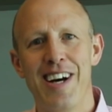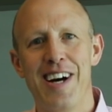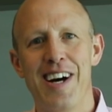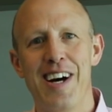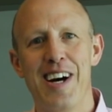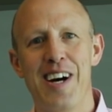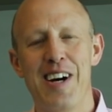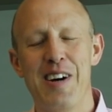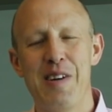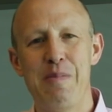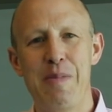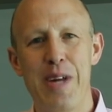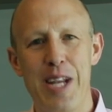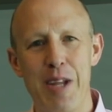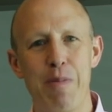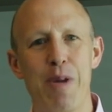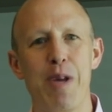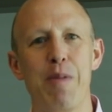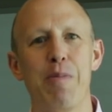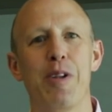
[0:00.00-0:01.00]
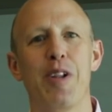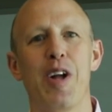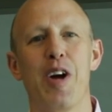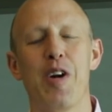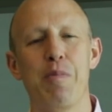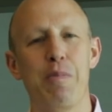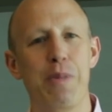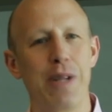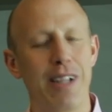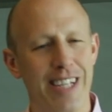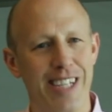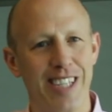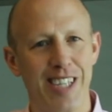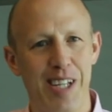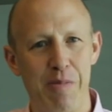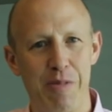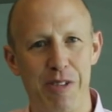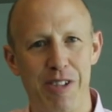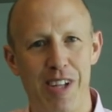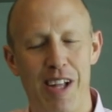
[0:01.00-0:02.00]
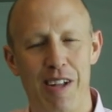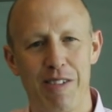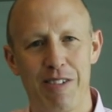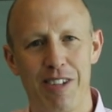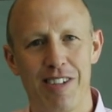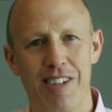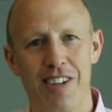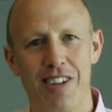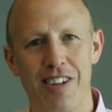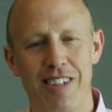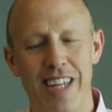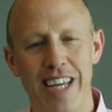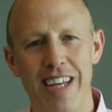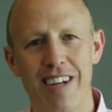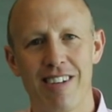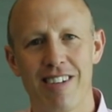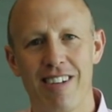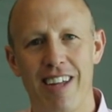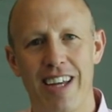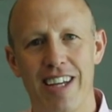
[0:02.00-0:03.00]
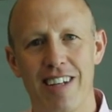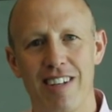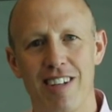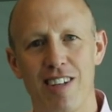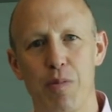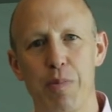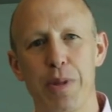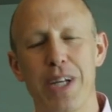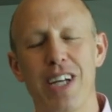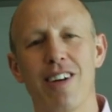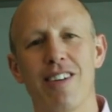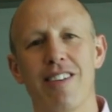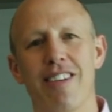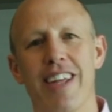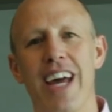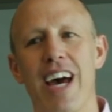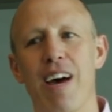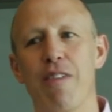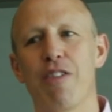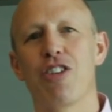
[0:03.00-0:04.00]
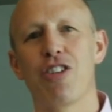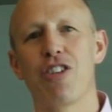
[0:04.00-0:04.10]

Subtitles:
Many people are billing themselves as a data scientist because they have